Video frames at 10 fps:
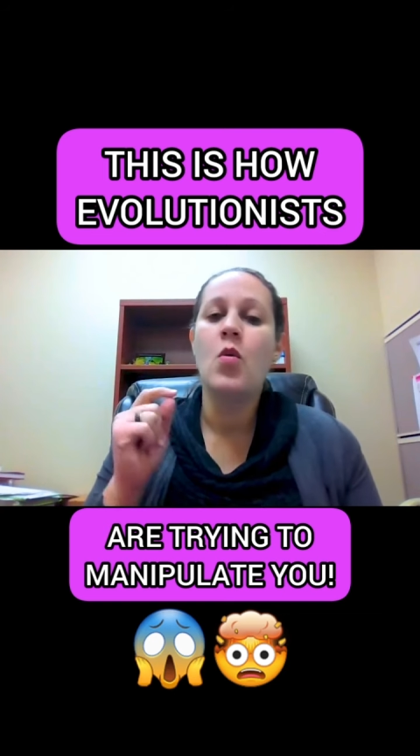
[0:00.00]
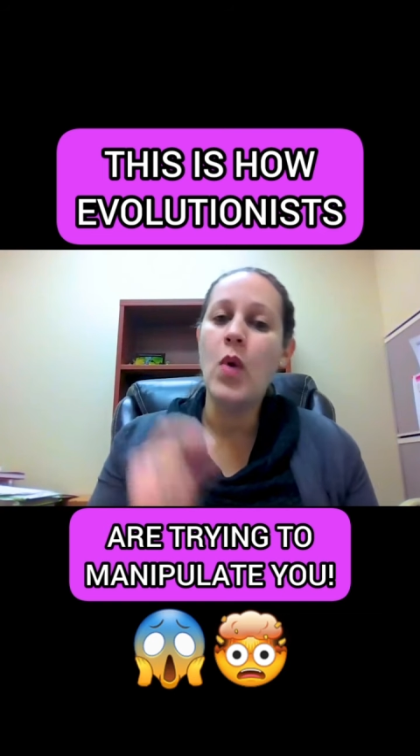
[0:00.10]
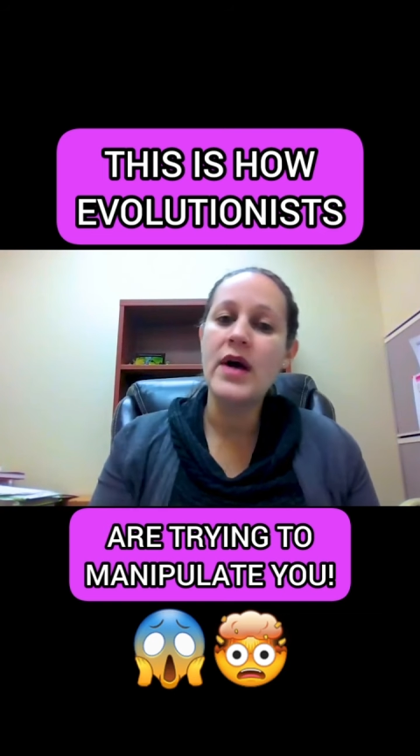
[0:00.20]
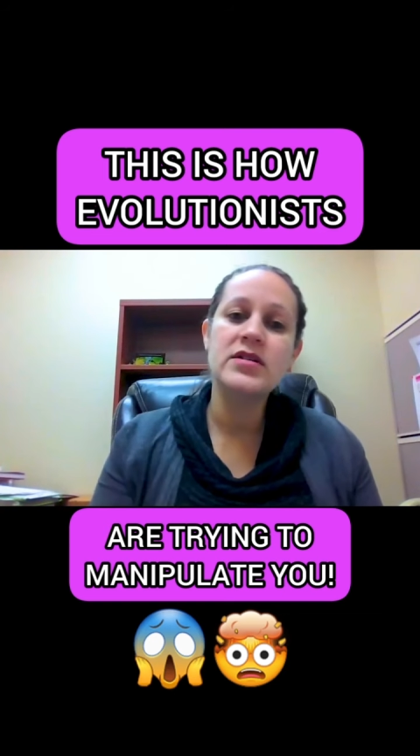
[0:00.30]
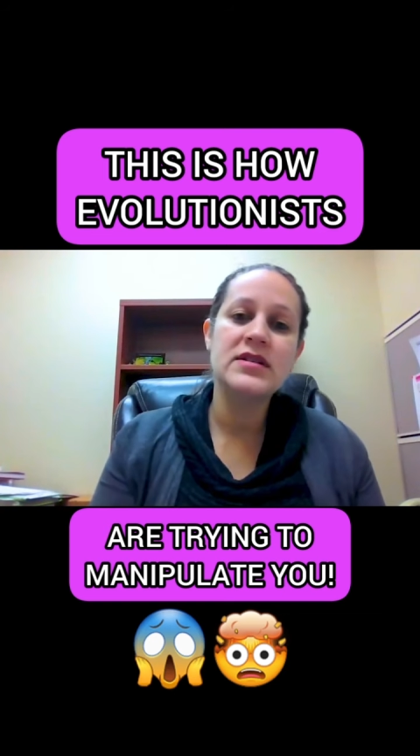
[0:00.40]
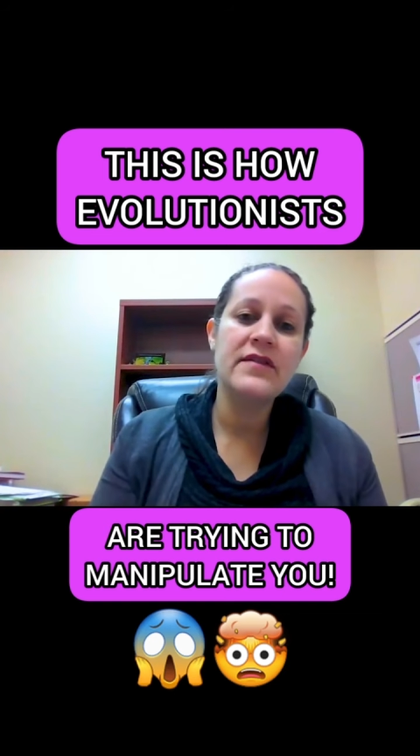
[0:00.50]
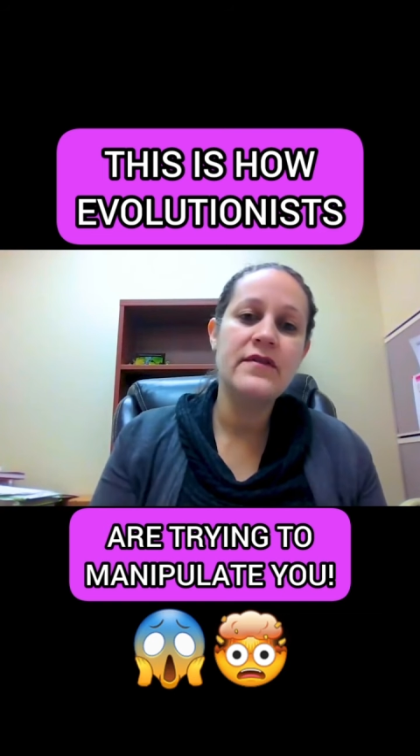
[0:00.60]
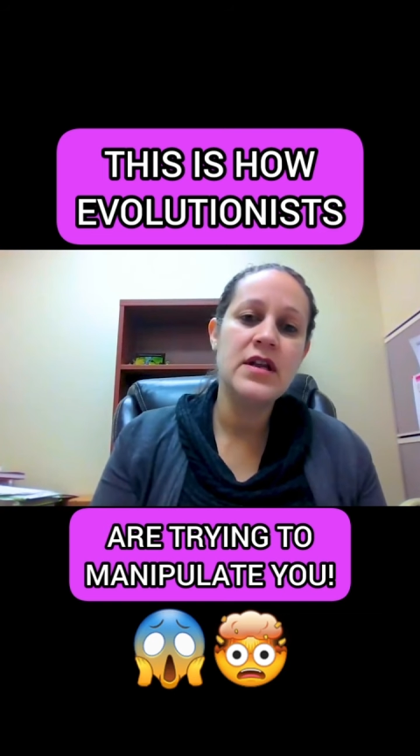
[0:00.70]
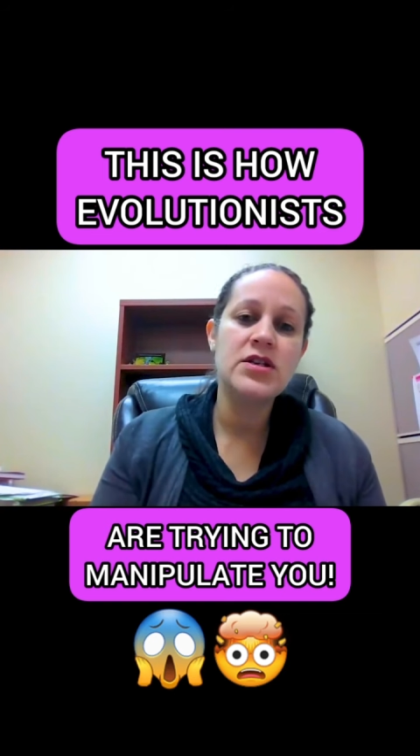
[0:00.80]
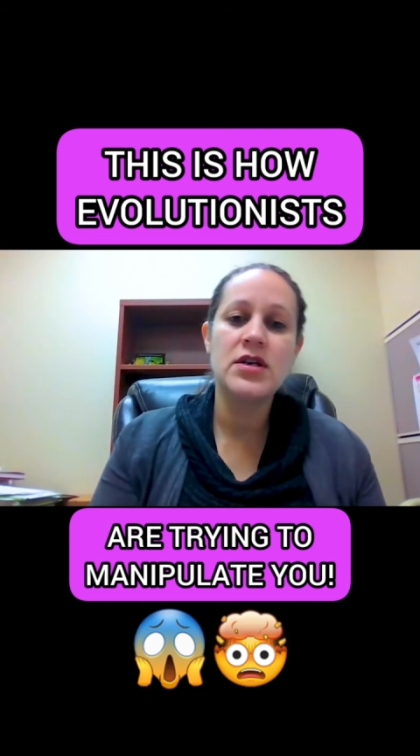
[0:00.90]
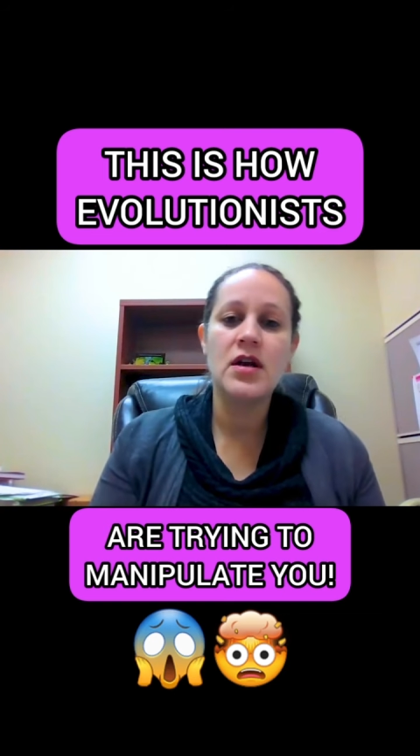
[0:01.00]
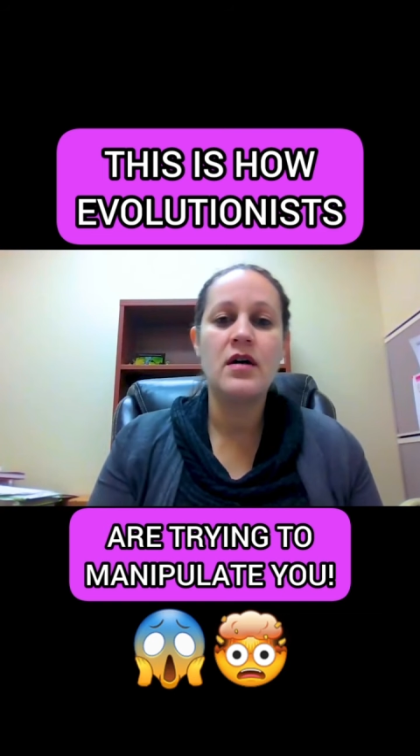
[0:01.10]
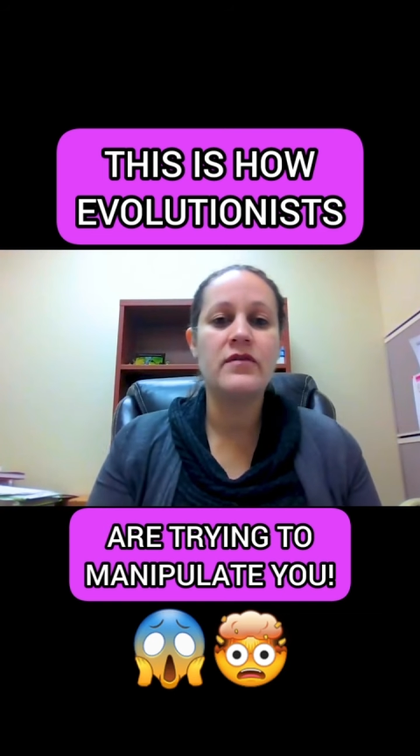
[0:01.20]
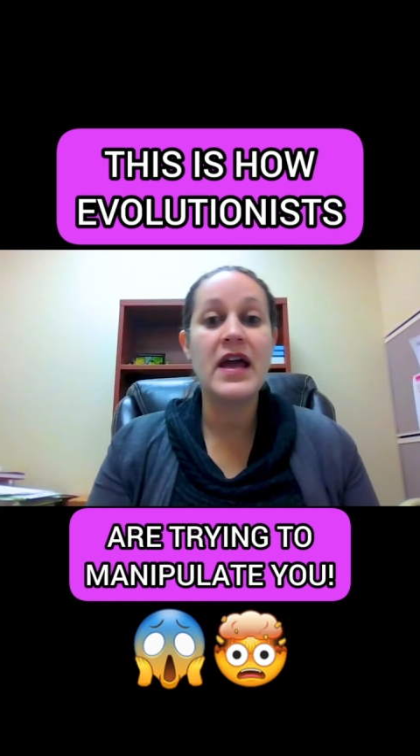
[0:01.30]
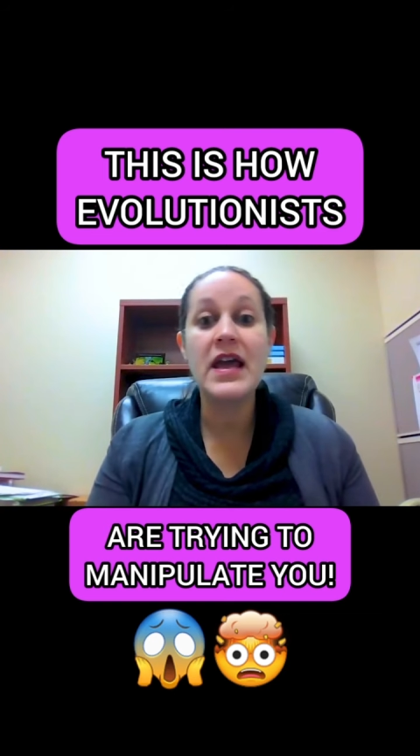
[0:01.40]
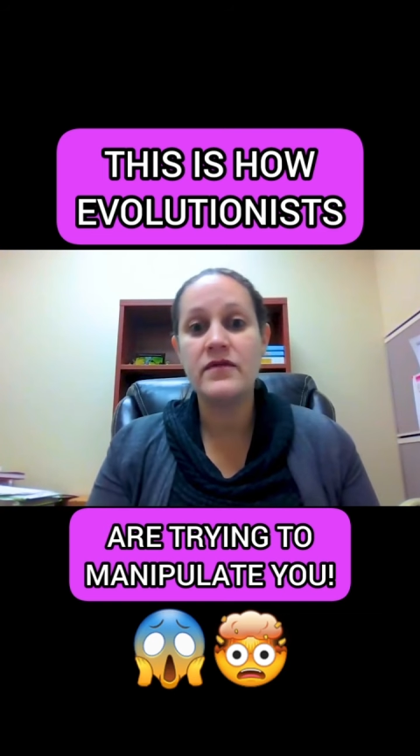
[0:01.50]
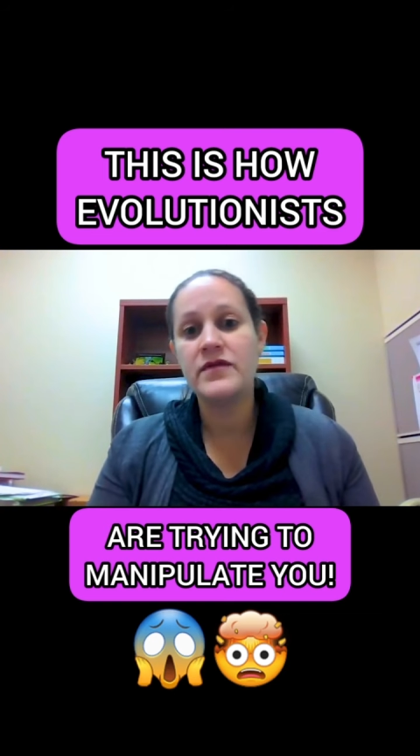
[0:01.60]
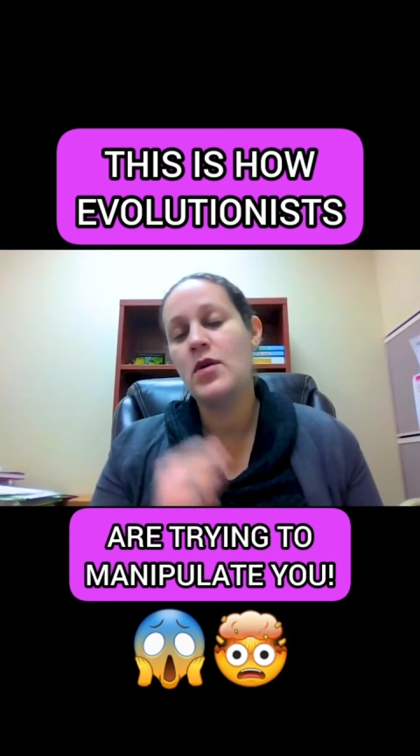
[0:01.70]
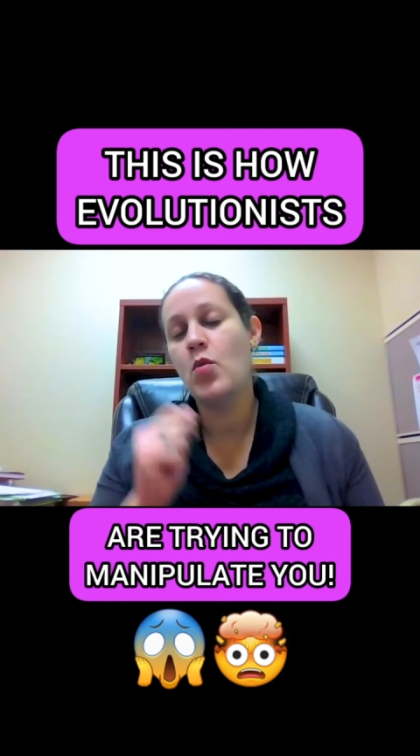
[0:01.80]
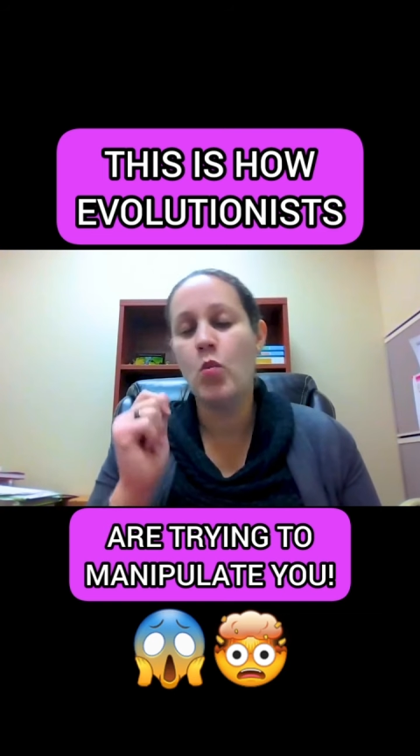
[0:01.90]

What is the definition of aves?